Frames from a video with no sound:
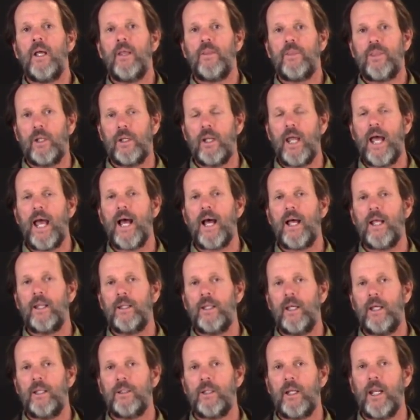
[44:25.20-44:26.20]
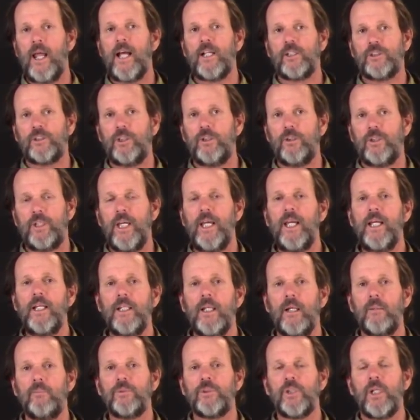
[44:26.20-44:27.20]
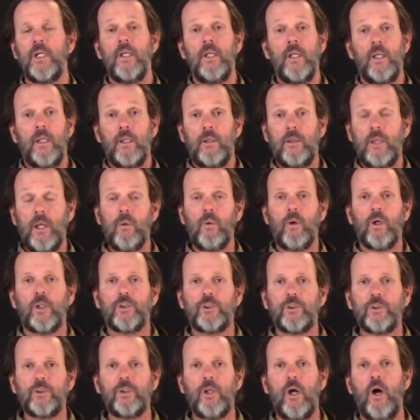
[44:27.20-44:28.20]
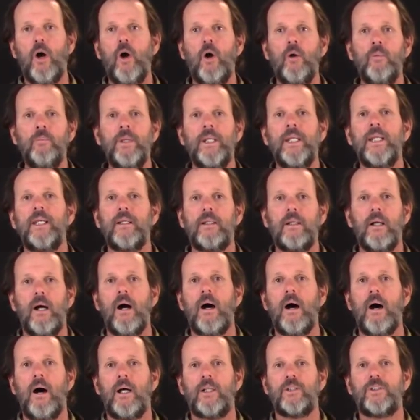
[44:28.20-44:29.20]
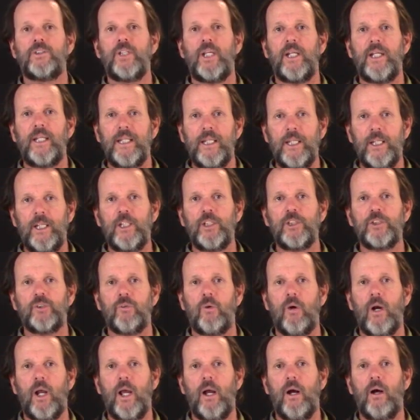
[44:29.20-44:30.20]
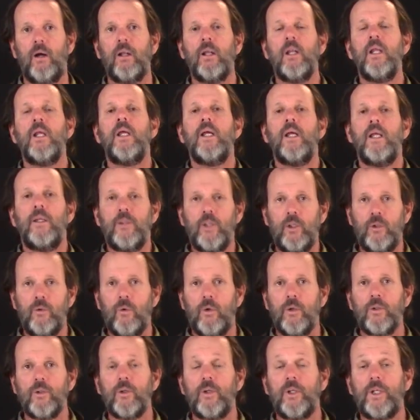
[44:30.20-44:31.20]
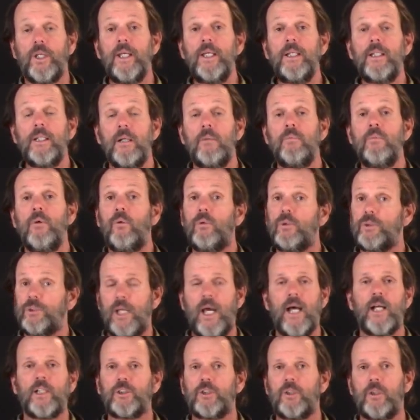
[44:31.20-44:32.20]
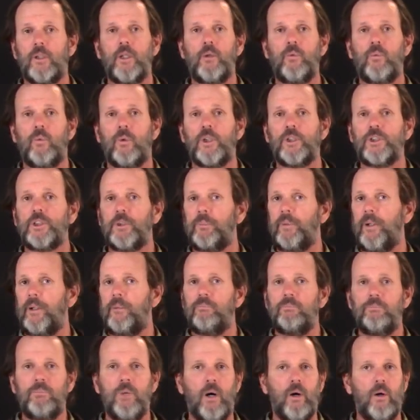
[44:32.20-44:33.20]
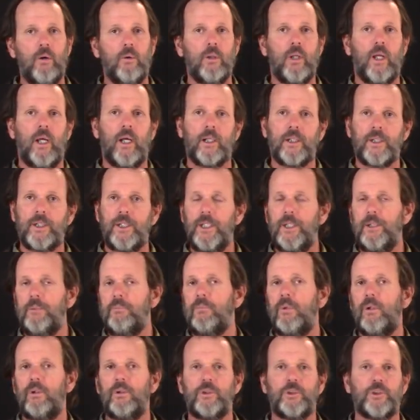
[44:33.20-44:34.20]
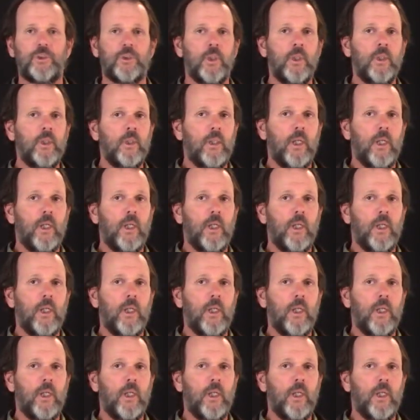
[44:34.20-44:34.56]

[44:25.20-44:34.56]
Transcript: the last two kingdoms. There were so many gods that Israel, the northern kingdom, was actually worshiping. Moloch, Chemosh,